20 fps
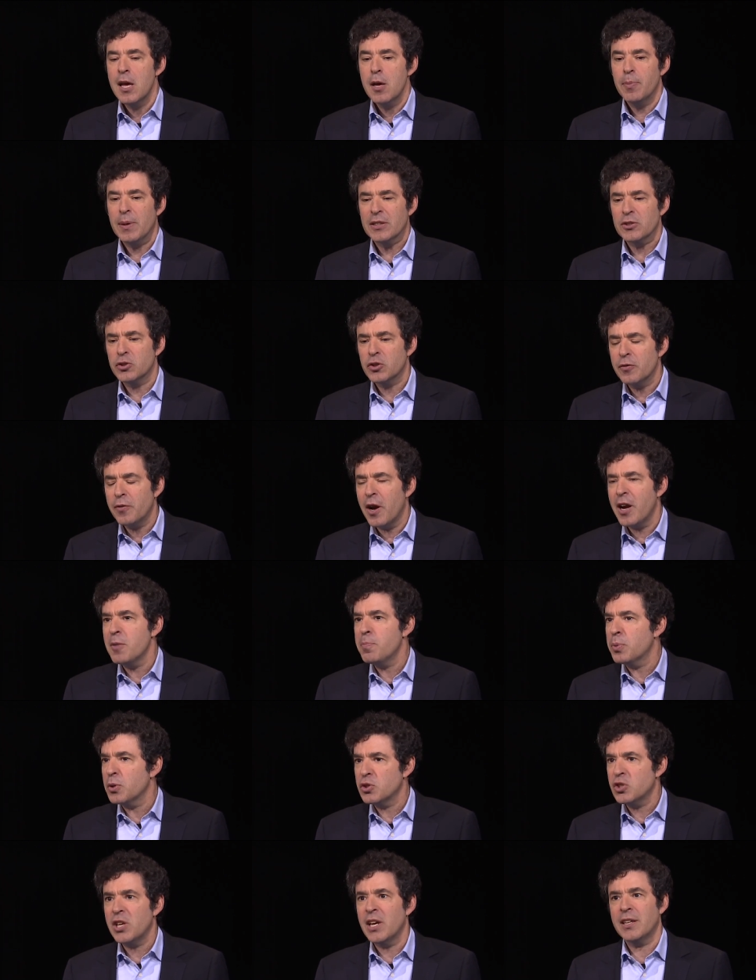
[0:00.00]
because there's a very
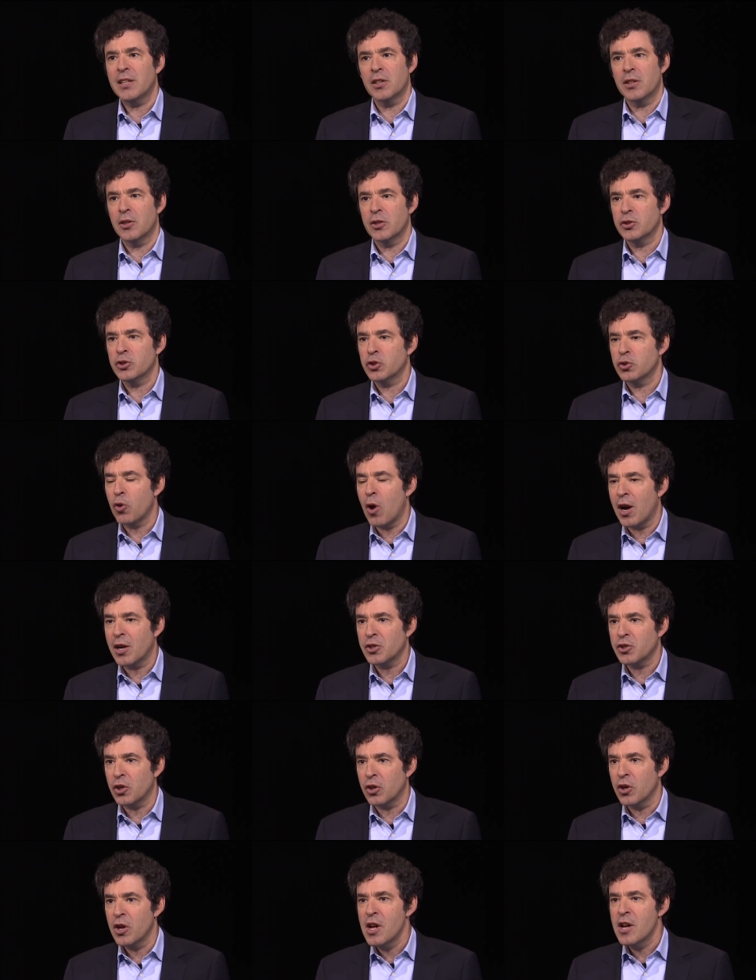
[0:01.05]
particular
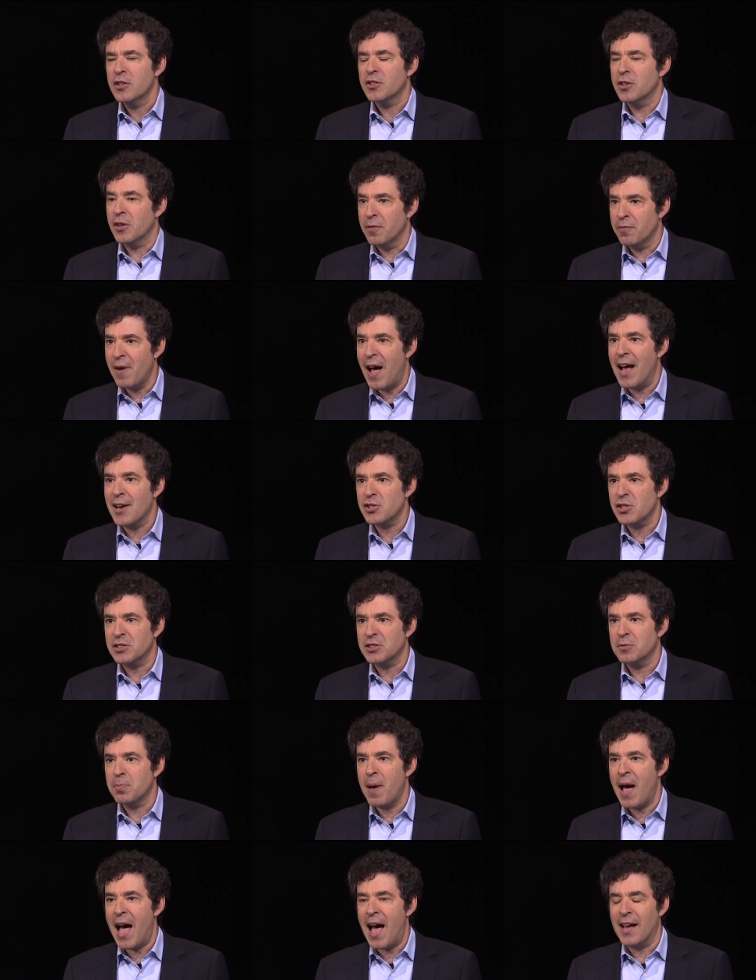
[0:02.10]
structure to the
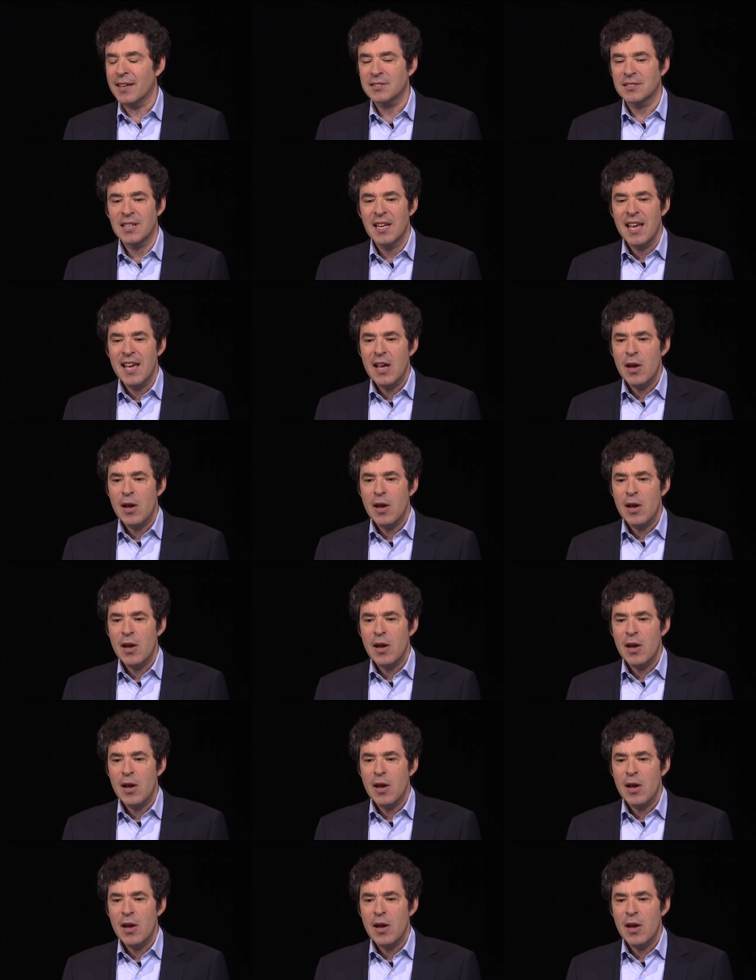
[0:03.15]
fascist past.